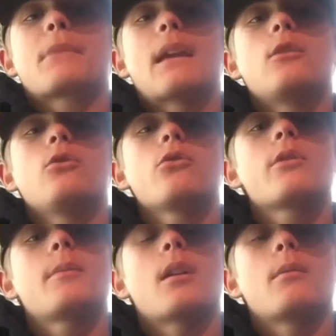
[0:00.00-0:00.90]
And you used
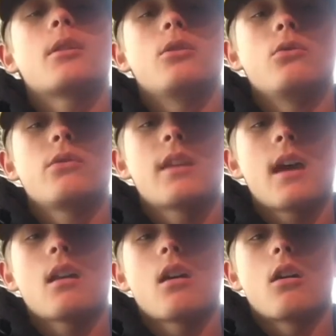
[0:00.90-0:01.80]
to be able to use
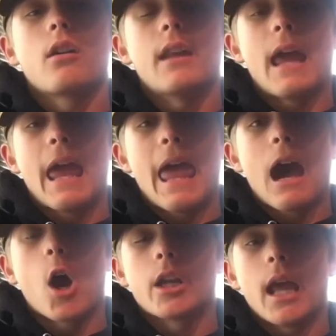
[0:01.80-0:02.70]
that on
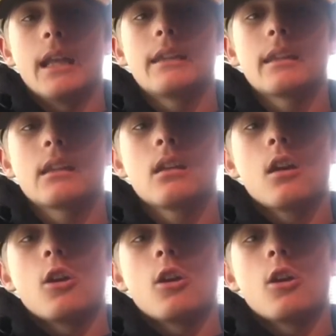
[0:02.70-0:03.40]
anything.